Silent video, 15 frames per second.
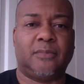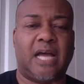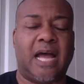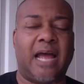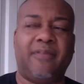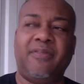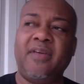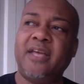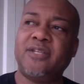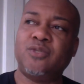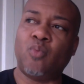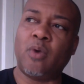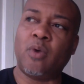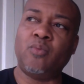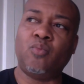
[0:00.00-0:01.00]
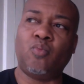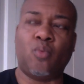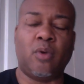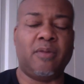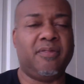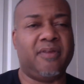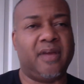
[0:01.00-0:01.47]
I think it's
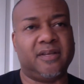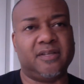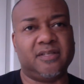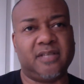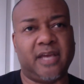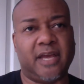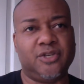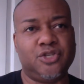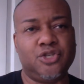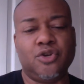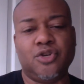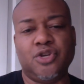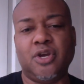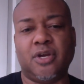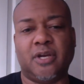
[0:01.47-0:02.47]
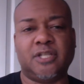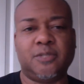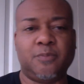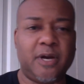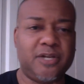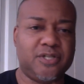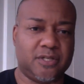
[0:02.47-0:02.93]
one thing to say, sure, you can
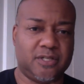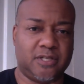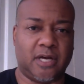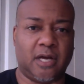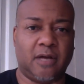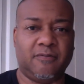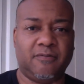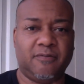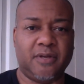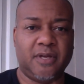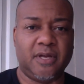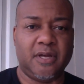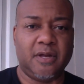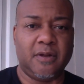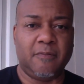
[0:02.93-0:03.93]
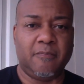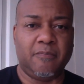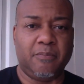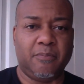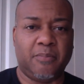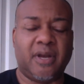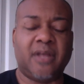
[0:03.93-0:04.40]
express yourself,
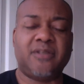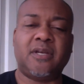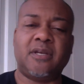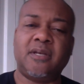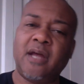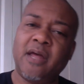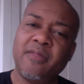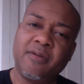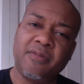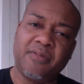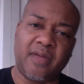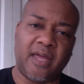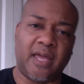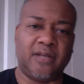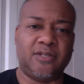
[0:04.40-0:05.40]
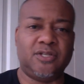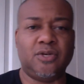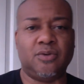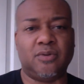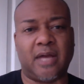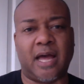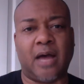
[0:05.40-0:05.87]
but it's another thing
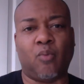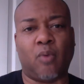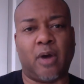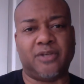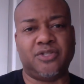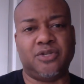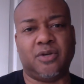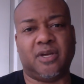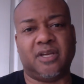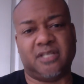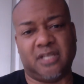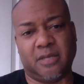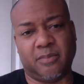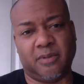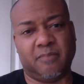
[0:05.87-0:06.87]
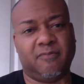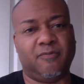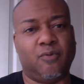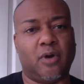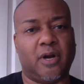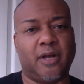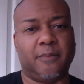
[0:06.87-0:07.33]
to not want to condemn them
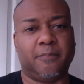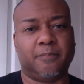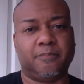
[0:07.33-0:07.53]
for it.